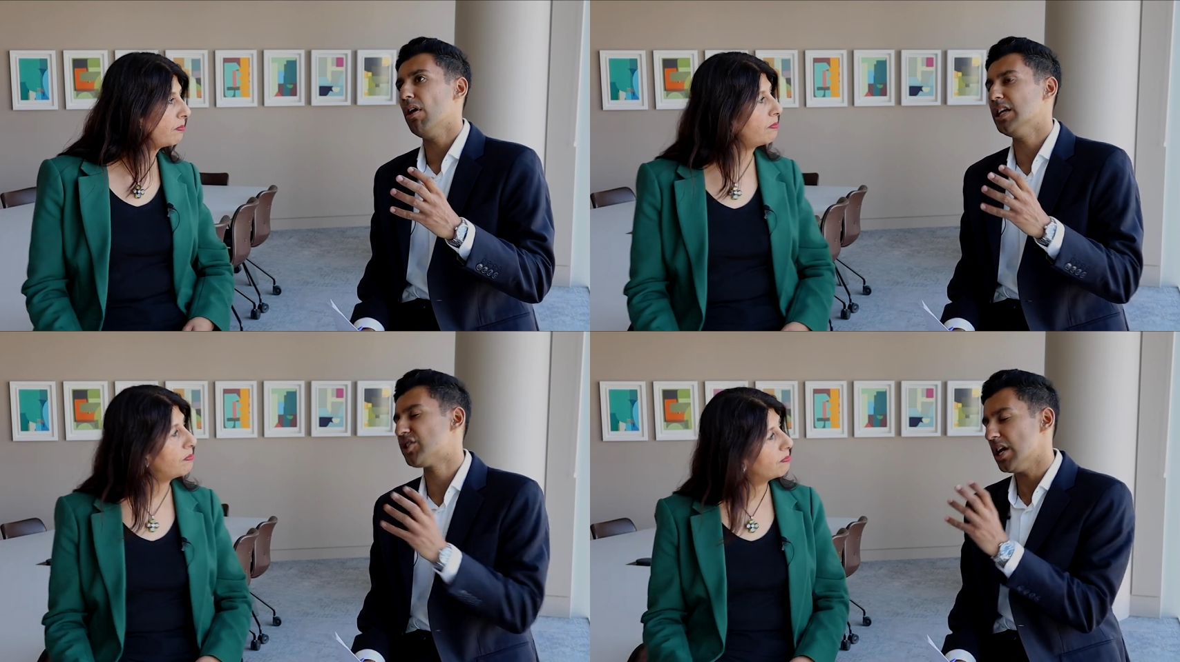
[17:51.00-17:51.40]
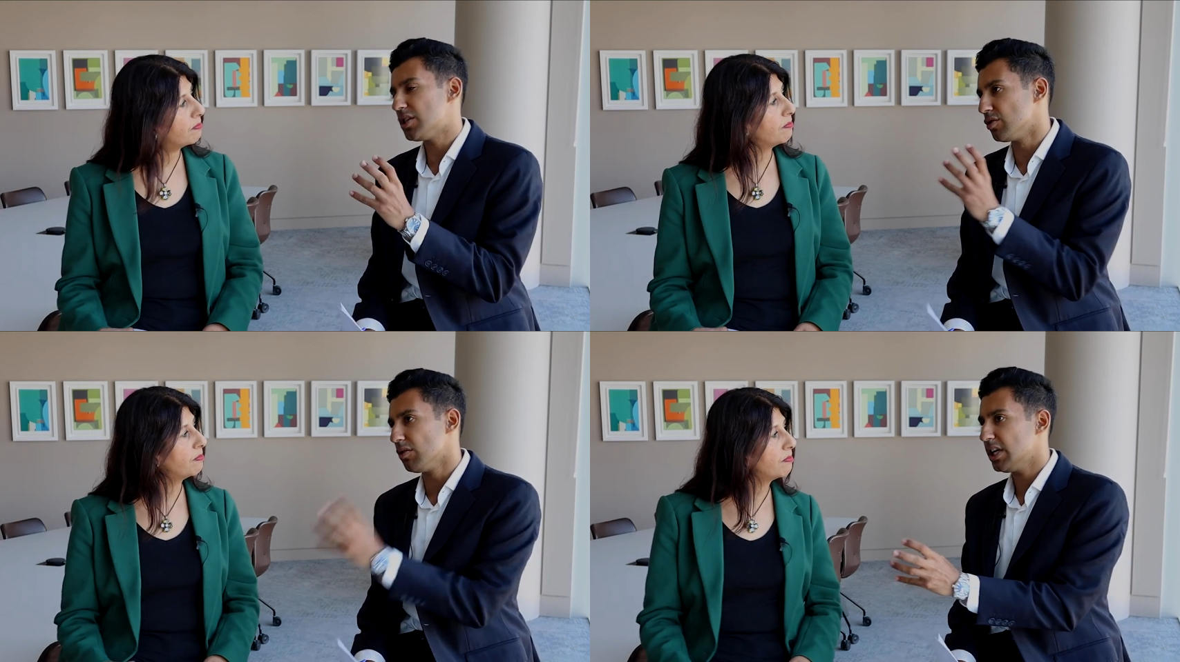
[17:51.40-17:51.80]
Speaker 1: it's
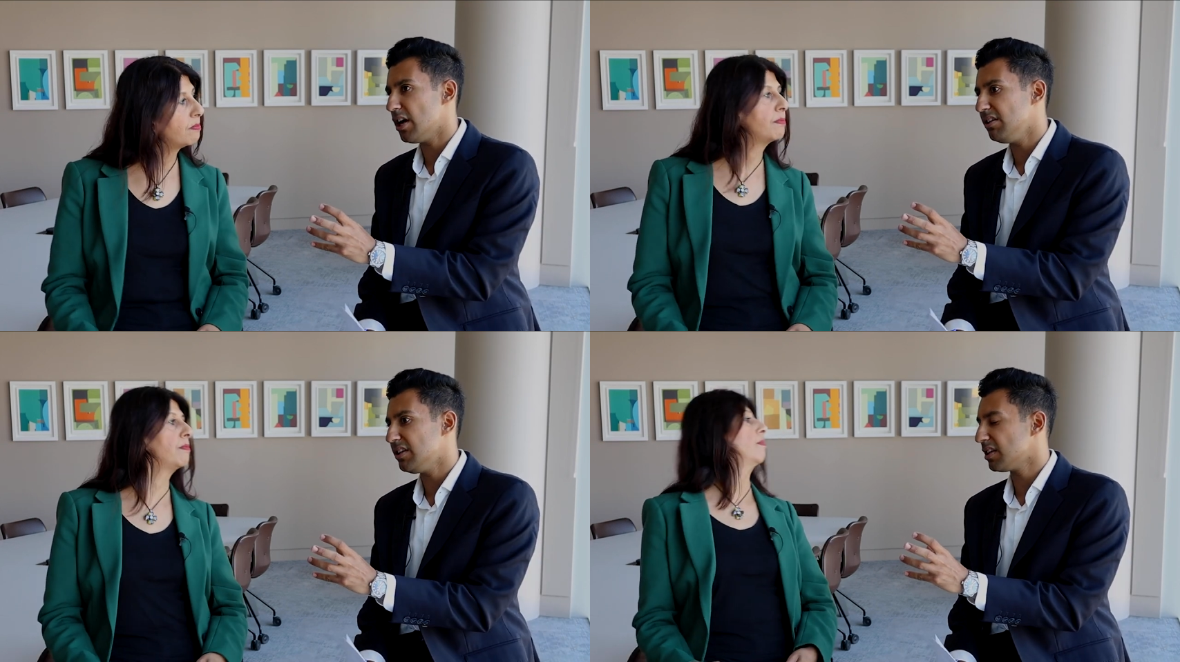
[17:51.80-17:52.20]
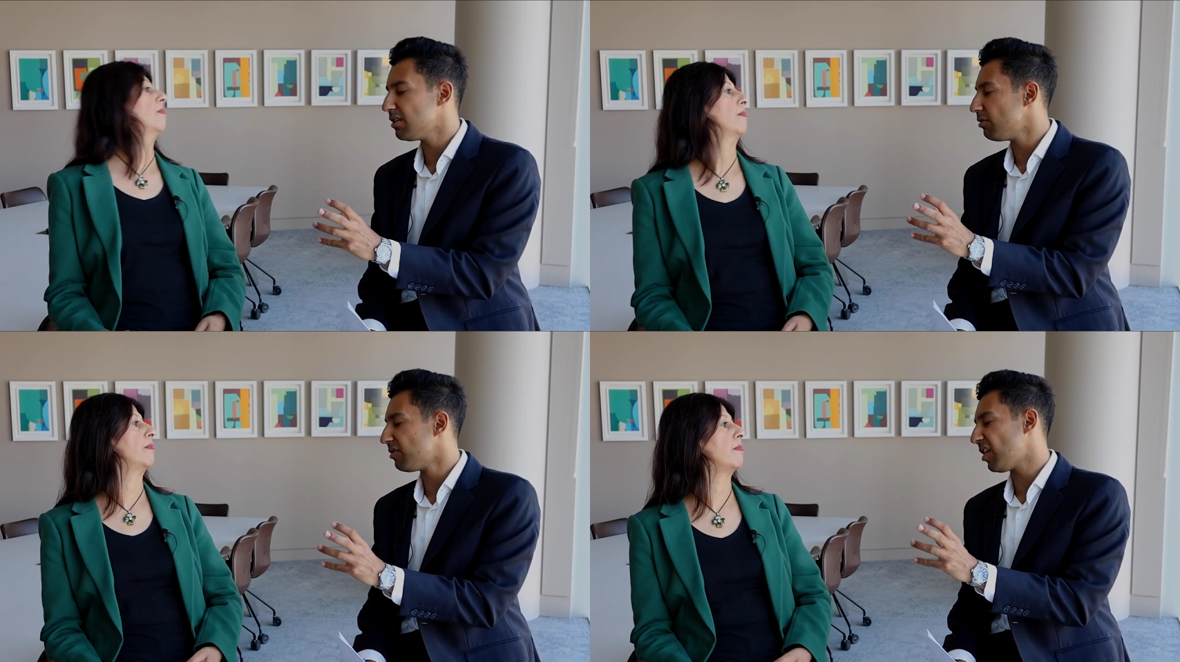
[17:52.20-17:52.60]
it's not the only
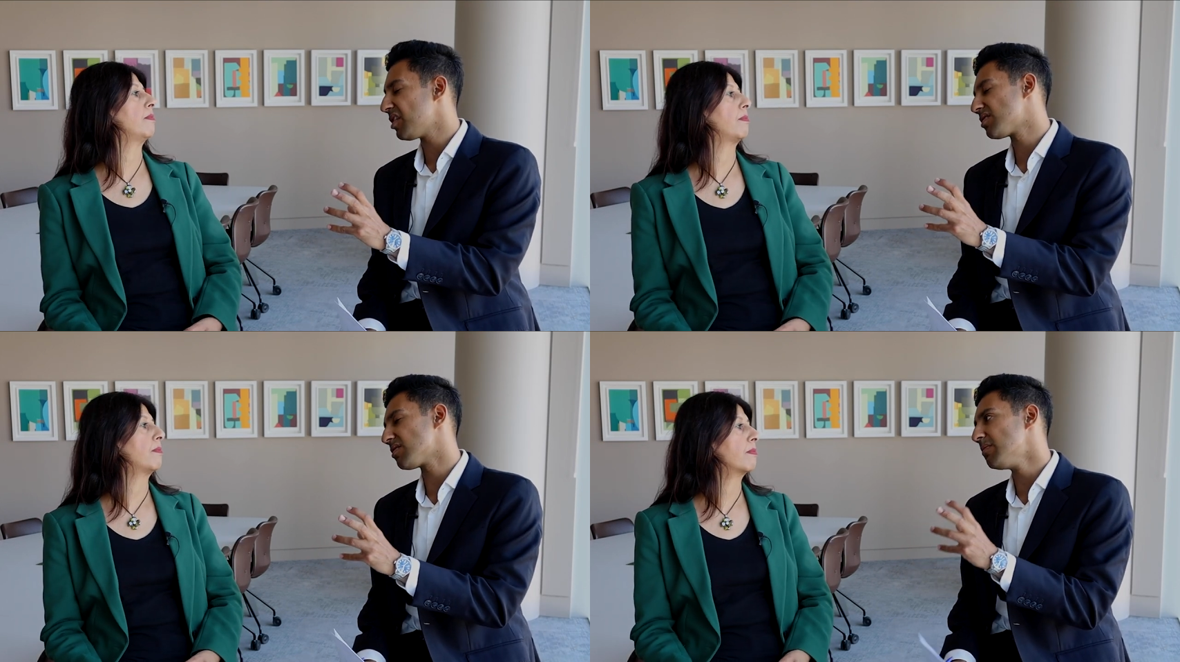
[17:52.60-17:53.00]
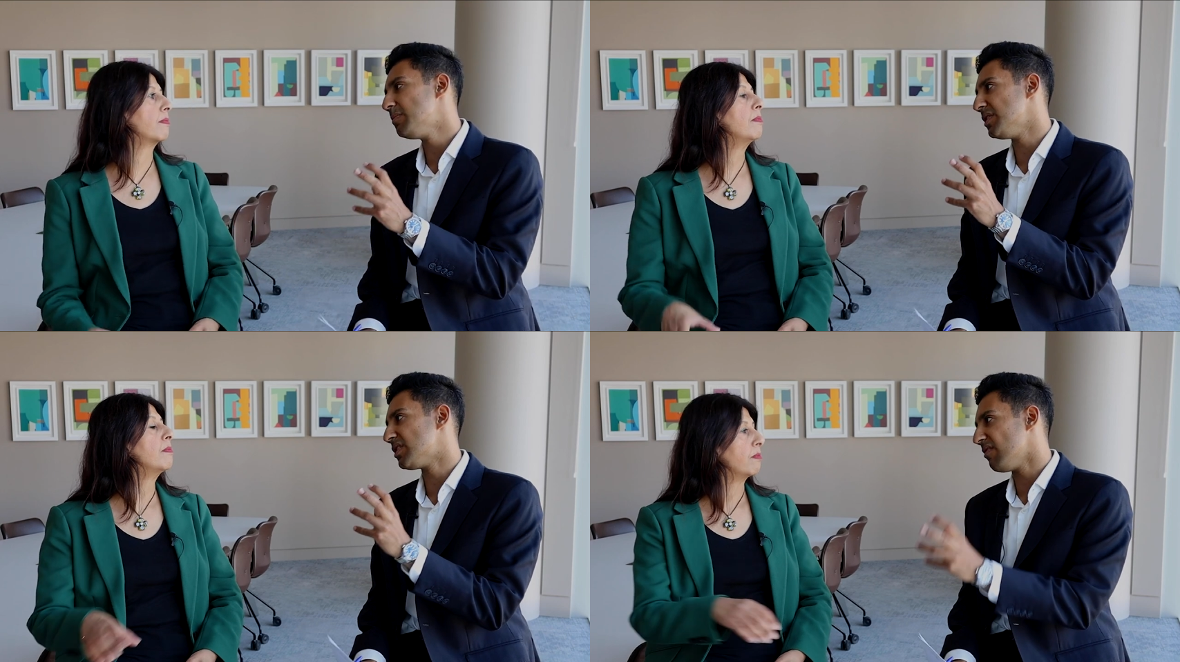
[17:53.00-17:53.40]
thing that you're focused
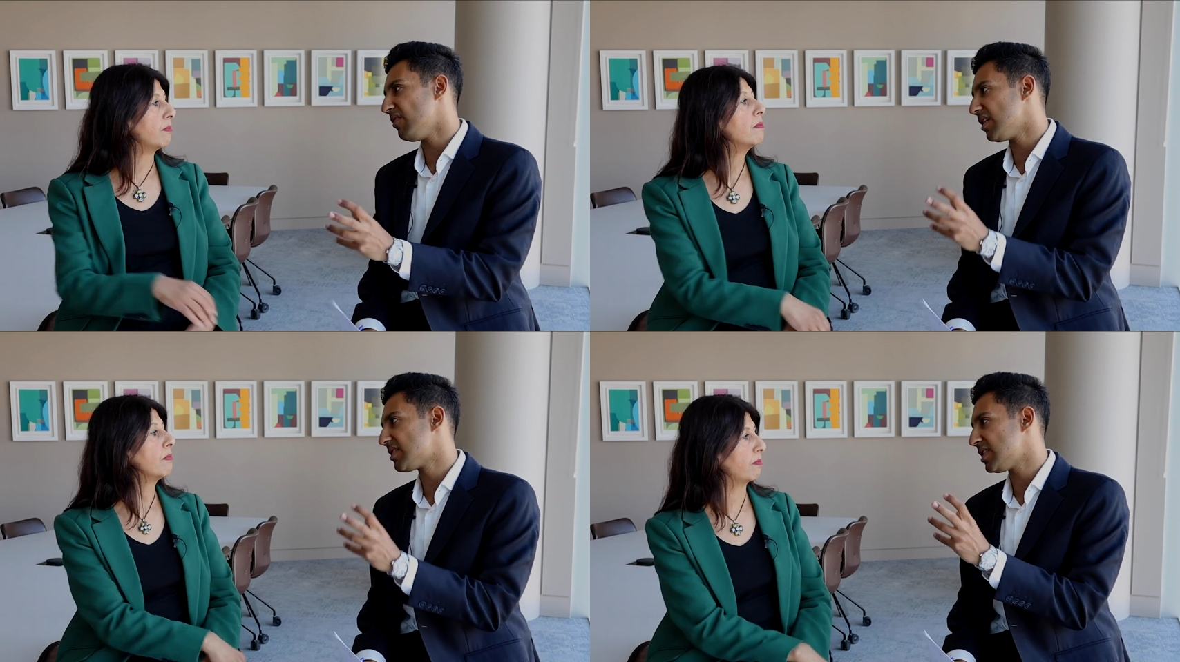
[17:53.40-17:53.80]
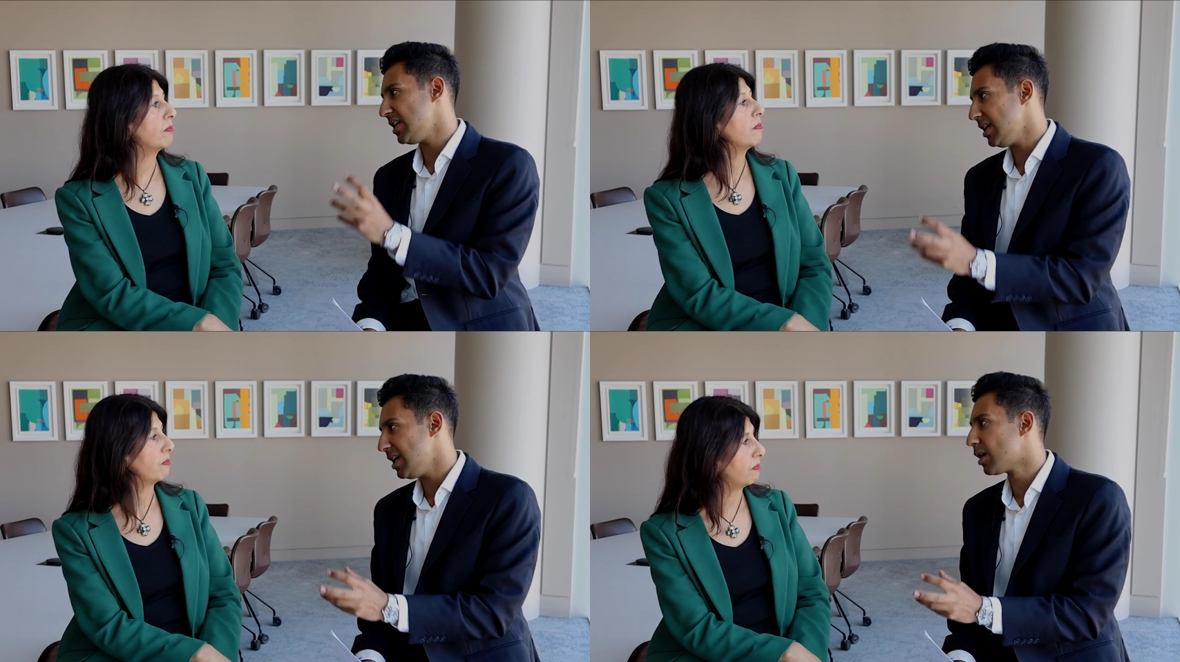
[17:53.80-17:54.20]
on, but
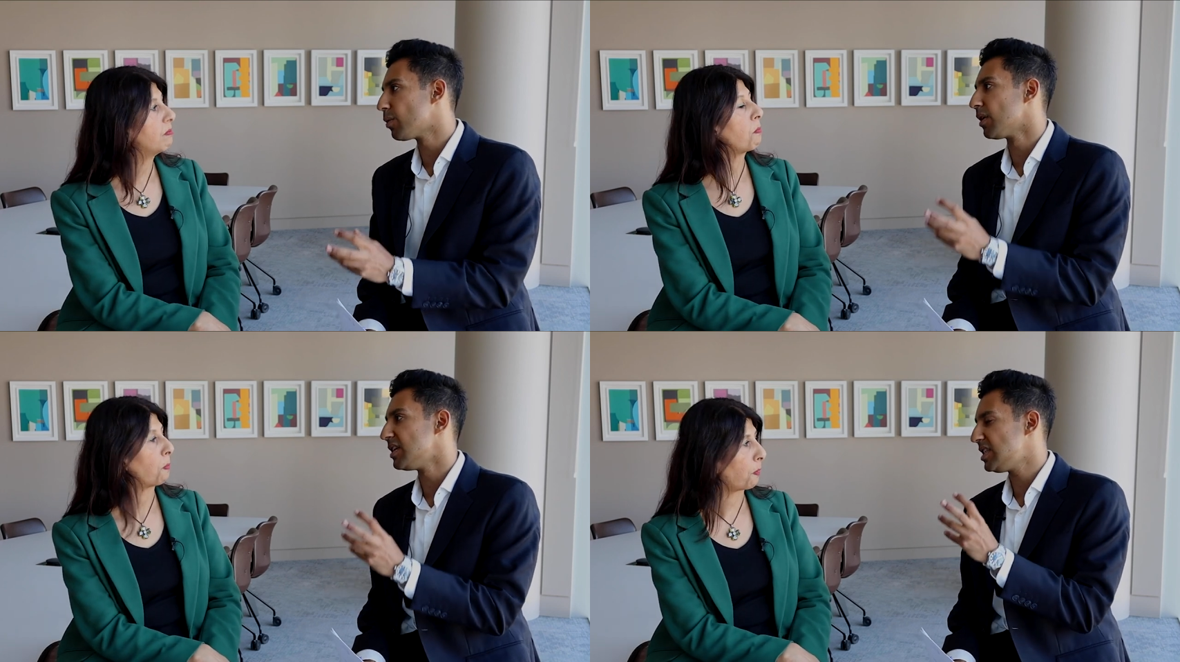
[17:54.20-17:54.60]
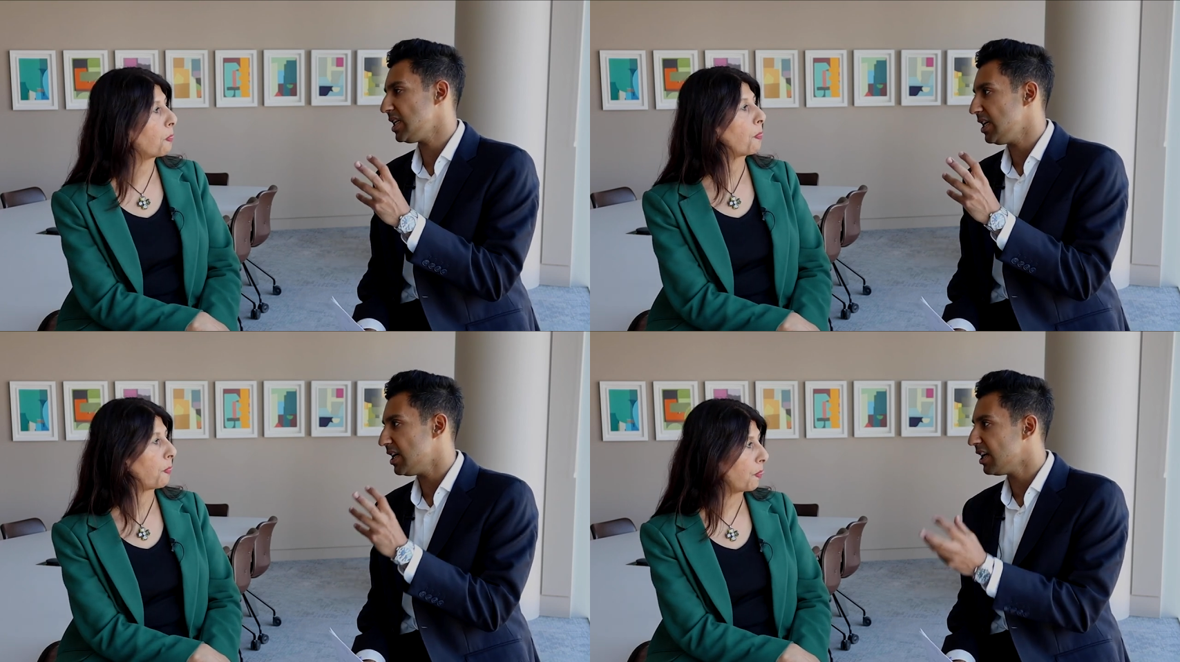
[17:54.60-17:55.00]
diversity,
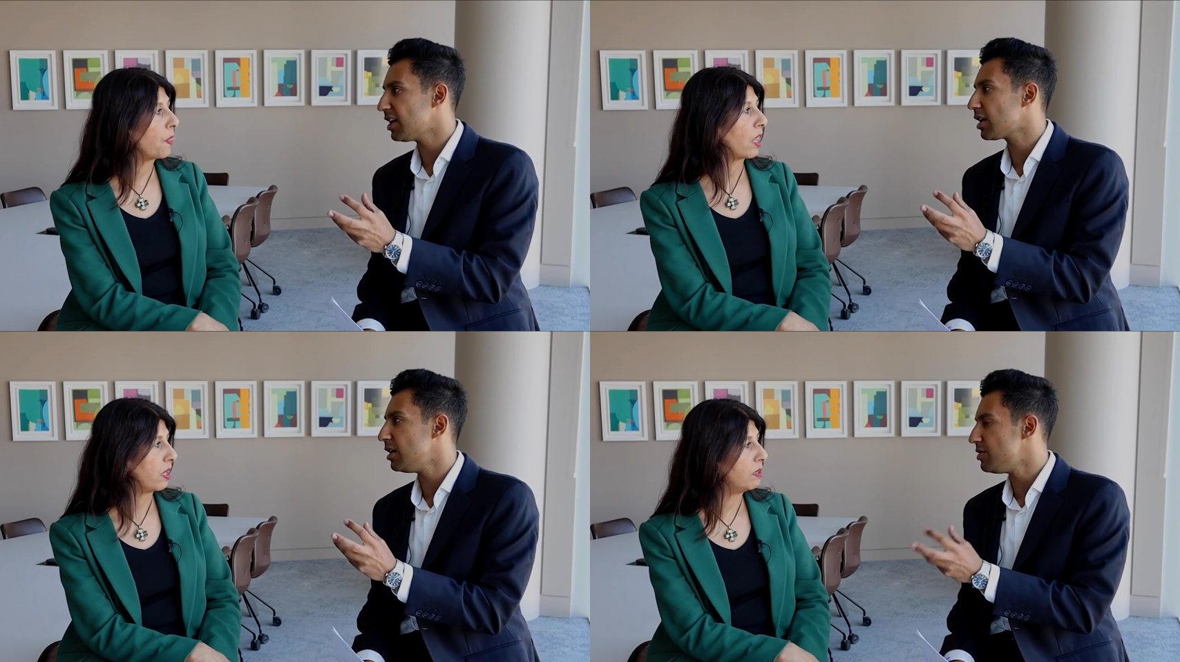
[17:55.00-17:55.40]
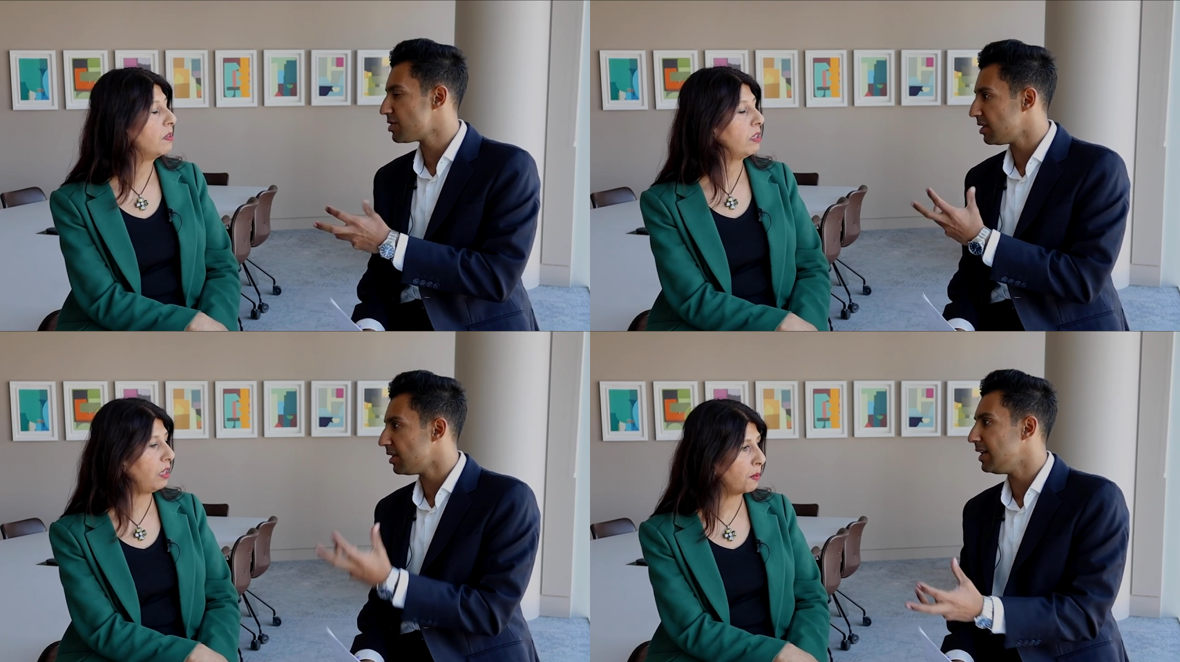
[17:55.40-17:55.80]
equality, and
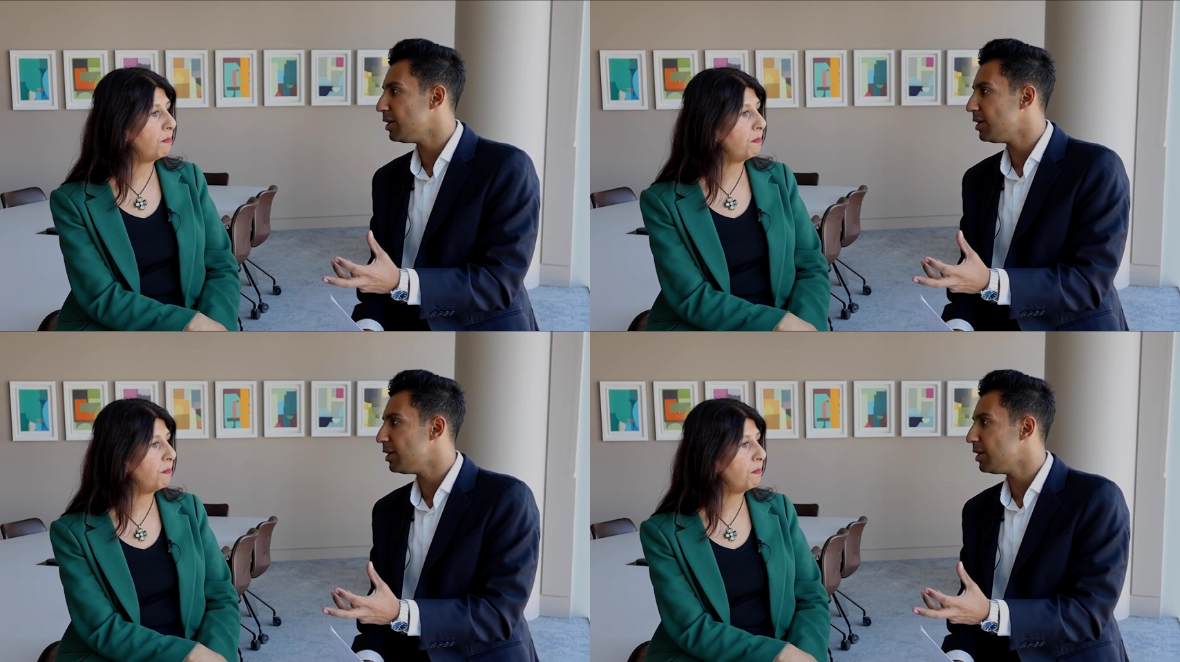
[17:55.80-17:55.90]
inclusion in yeah.